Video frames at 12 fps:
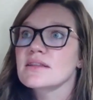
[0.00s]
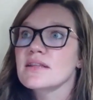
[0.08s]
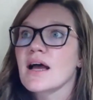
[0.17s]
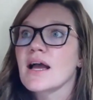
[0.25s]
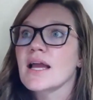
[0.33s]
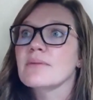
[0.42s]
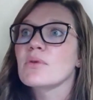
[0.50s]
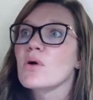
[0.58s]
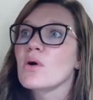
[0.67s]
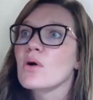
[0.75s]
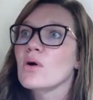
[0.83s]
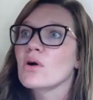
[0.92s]
Lyme,
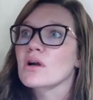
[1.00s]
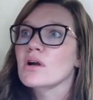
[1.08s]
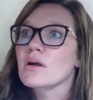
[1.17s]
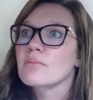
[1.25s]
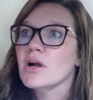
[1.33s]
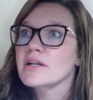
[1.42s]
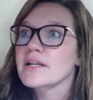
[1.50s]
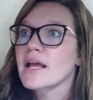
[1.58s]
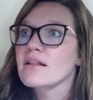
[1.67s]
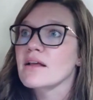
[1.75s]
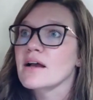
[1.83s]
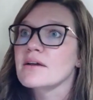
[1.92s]
or
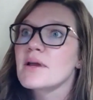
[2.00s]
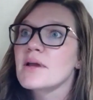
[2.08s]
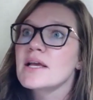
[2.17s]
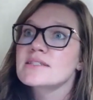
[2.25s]
Bartonella?